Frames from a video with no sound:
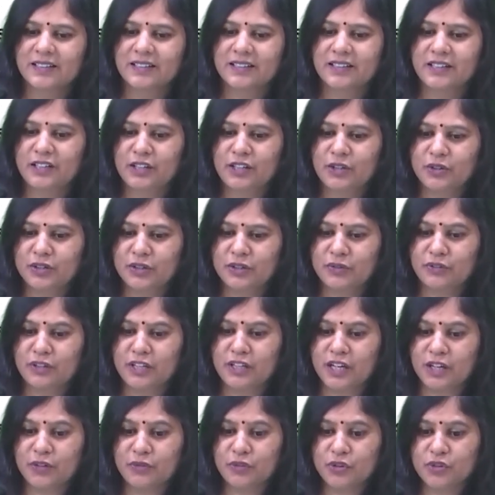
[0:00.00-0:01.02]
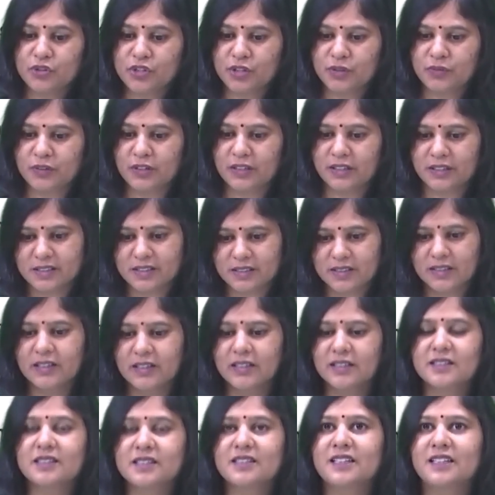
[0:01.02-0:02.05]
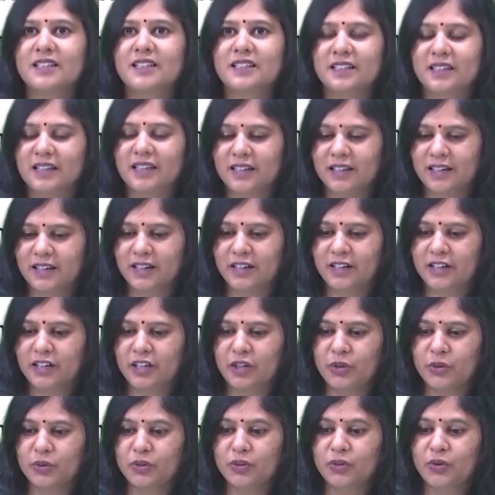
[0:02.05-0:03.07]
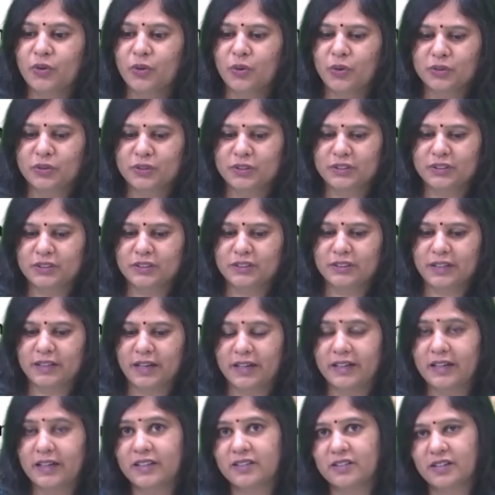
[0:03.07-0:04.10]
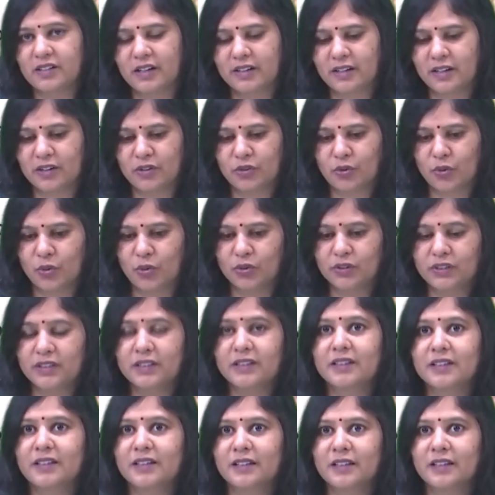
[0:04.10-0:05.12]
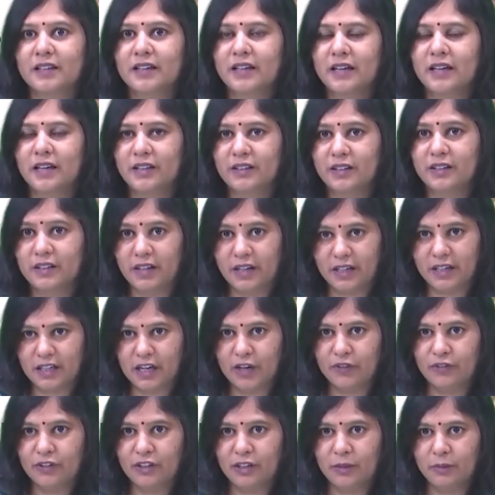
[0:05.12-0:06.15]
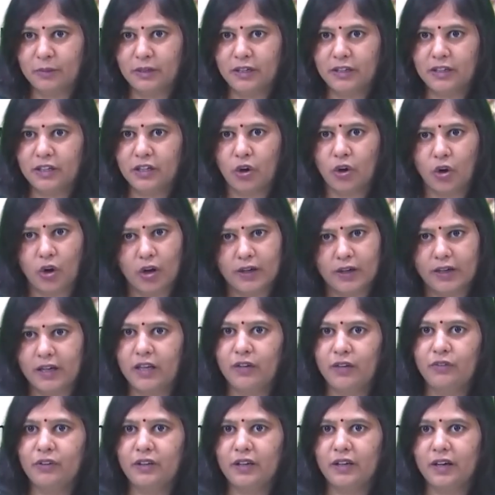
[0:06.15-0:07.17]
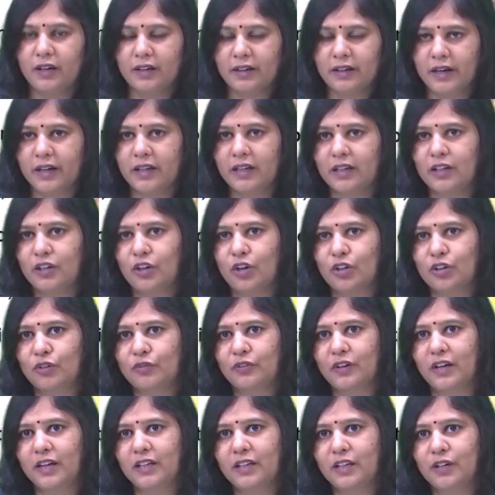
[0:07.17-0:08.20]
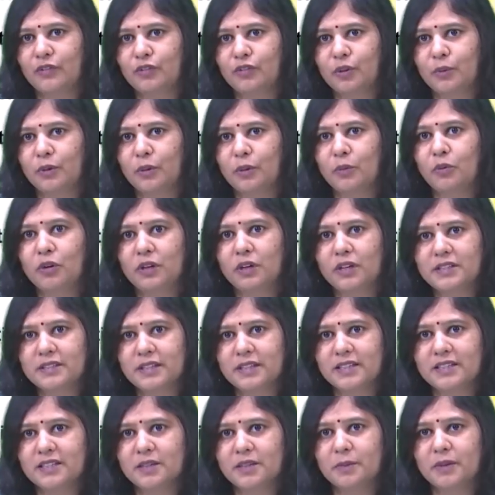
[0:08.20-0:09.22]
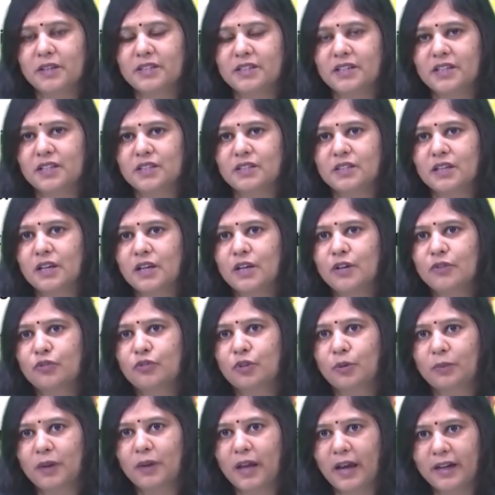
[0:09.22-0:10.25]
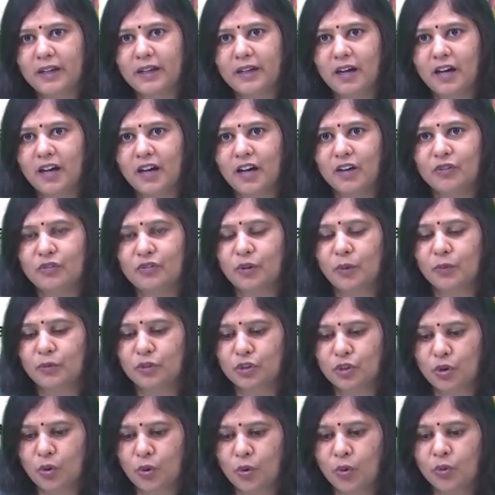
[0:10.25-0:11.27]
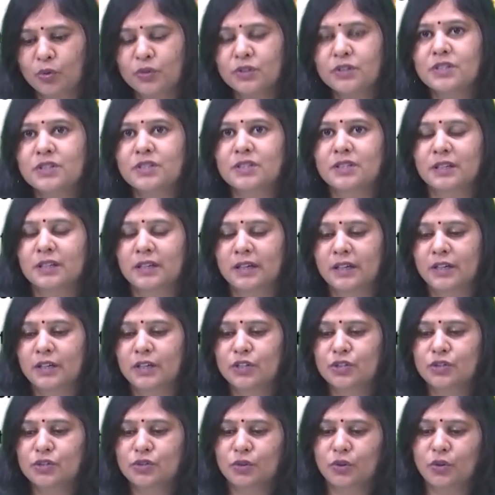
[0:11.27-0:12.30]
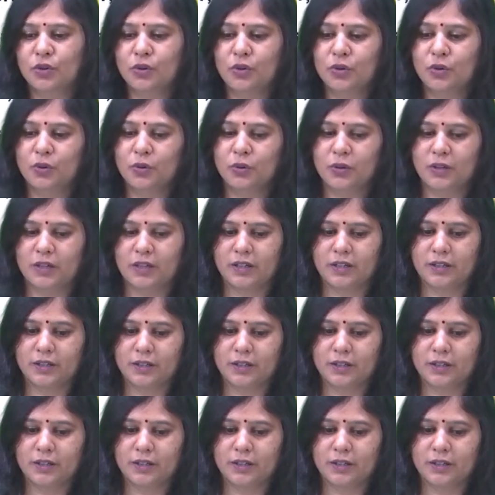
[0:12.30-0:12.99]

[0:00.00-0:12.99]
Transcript: The near future will still see continued growth and accelerated growth in the data availability. Already we are getting a lot of data from remotely sensed images, from LiDAR, from drones. So